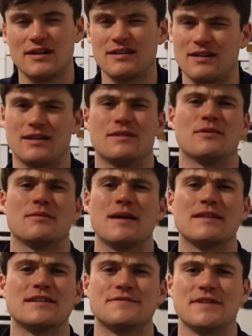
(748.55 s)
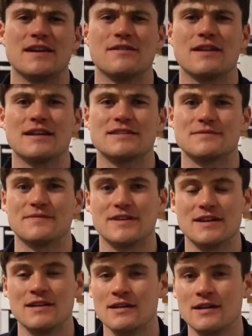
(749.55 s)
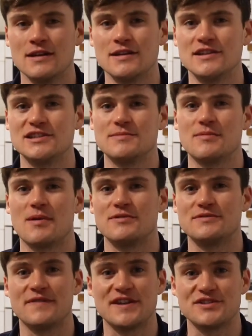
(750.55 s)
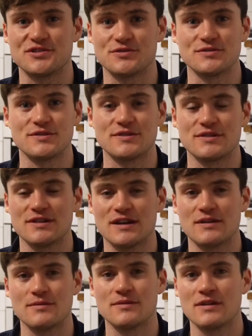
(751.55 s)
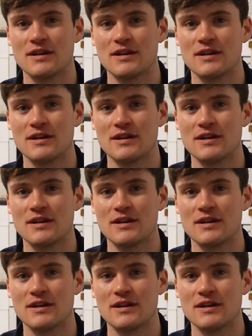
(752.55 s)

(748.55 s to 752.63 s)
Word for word: I didn't, I didn't want to make this video like something super motivational and you know